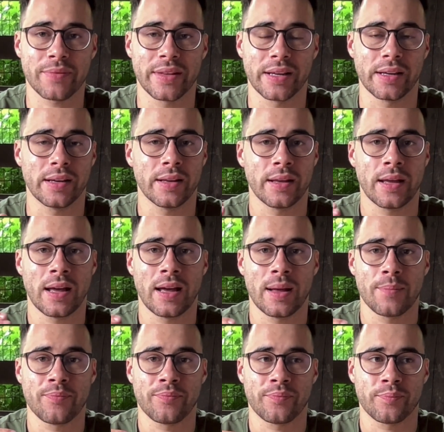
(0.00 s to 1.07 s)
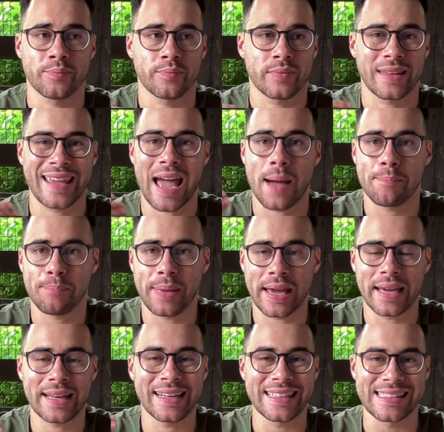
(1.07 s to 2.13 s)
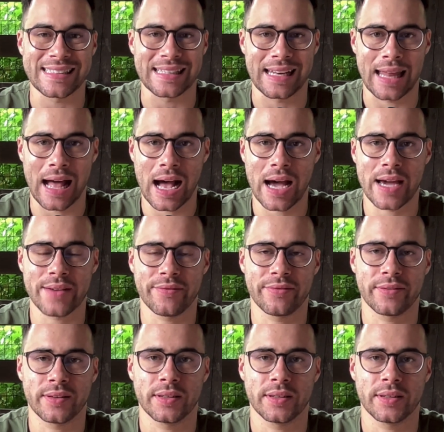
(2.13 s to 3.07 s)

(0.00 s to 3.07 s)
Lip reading: the campaign is live,